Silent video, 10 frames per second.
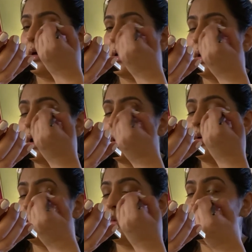outer
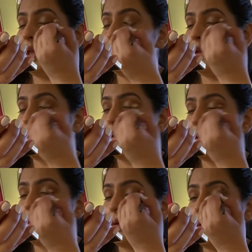V,
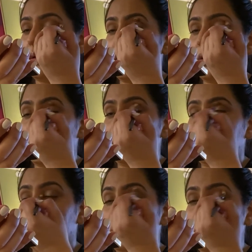and then
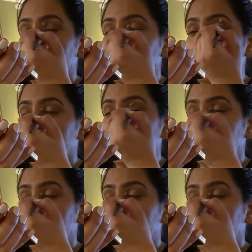slowly bring it